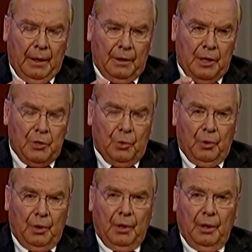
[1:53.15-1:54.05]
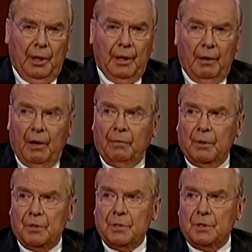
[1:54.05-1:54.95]
detoured in our
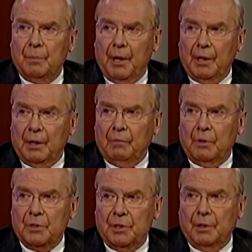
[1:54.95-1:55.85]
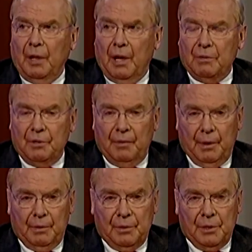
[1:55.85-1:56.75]
efforts to make a difference in the lives of
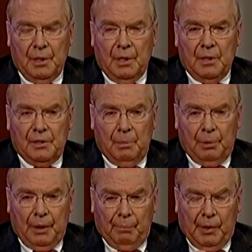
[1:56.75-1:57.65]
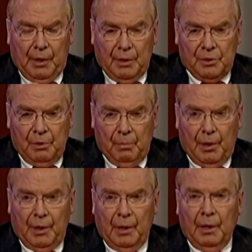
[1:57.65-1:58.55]
others, simply because
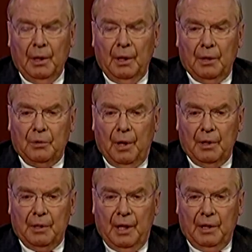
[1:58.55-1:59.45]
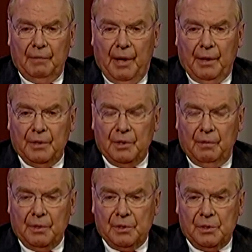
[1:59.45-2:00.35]
somebody had tried to take advantage of
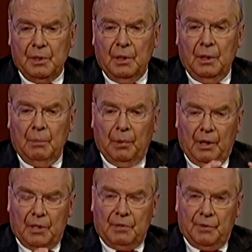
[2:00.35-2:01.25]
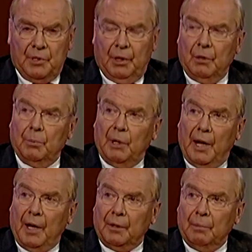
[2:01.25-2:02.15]
us because of a charitable
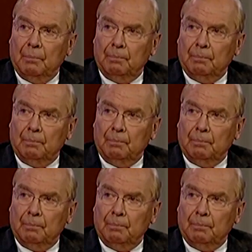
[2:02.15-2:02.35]
act.